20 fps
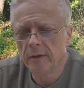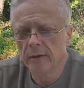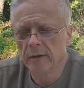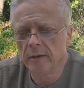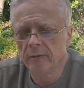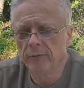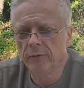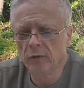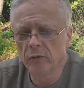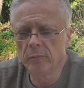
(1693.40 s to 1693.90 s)

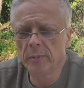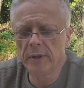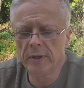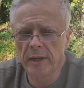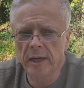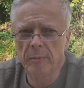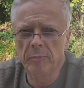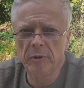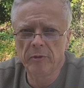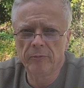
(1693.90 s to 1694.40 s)
if you've been
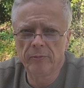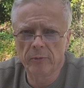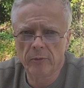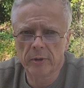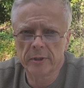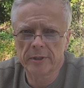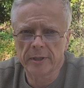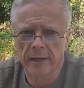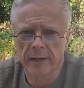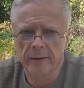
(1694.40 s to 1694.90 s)
napping
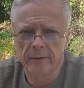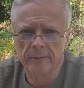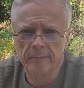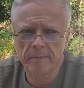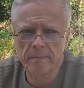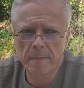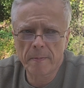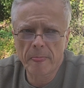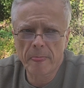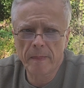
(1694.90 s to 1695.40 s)
floor tile,
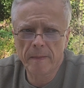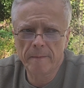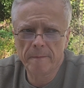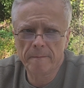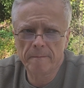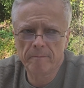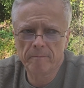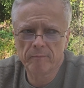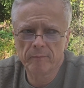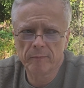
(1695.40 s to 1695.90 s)

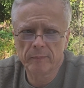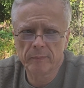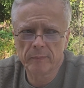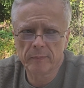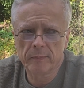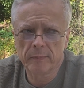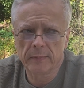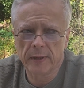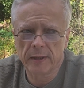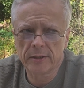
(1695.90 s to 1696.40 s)

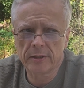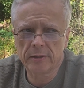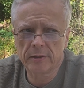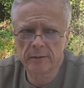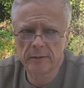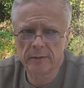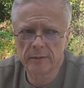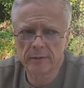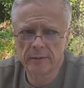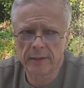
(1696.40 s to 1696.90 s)
that
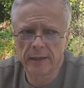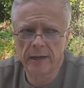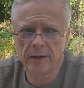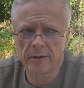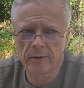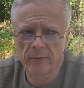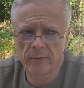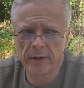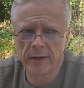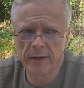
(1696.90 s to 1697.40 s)

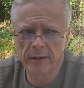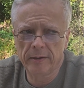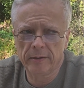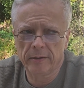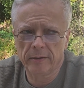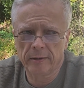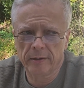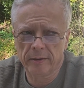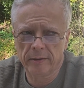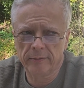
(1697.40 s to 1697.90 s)
grade
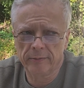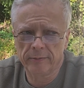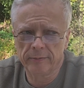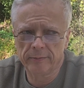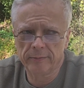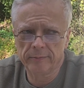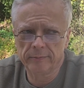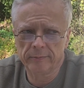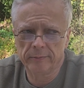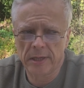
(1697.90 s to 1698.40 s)

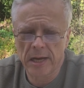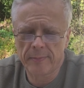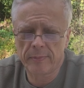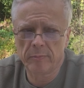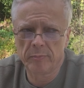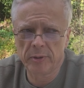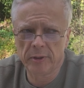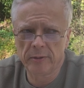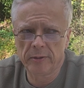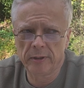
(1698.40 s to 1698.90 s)
of
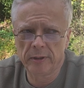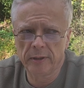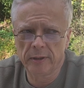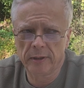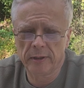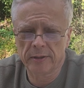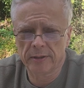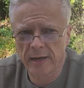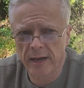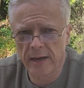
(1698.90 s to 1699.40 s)
nappability
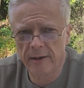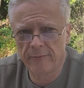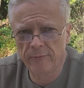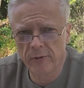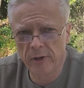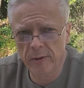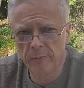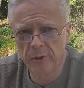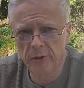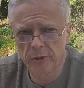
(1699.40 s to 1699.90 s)
is
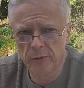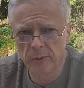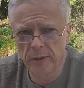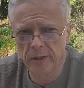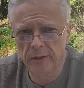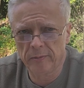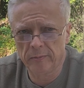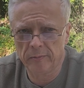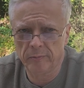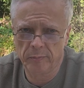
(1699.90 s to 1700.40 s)
halfway
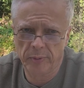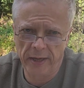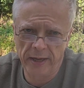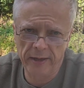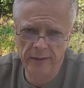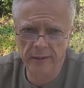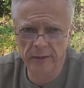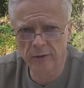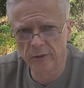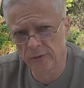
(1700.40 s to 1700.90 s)
between
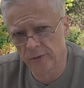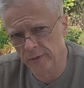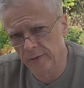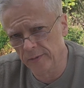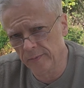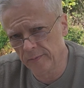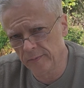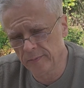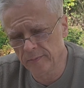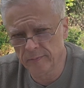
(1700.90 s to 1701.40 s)
bad and good.
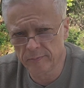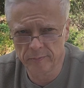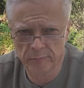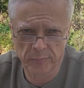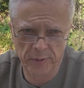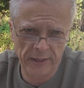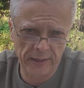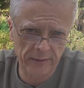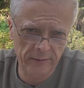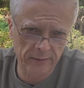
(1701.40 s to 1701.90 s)

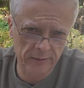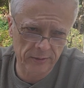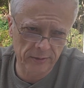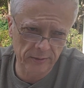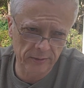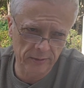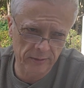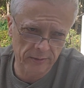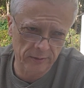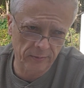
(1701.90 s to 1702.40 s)
Bad
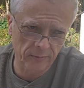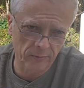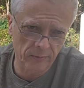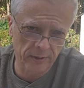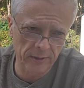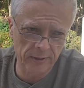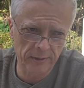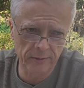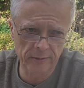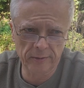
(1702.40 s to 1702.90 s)
is a
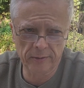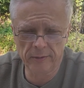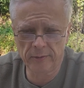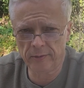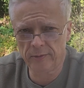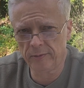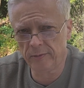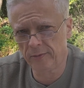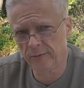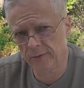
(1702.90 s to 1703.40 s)
1,
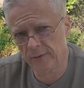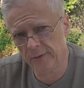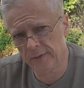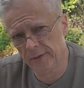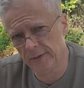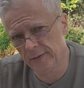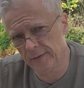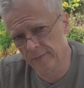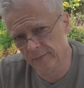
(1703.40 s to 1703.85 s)
good,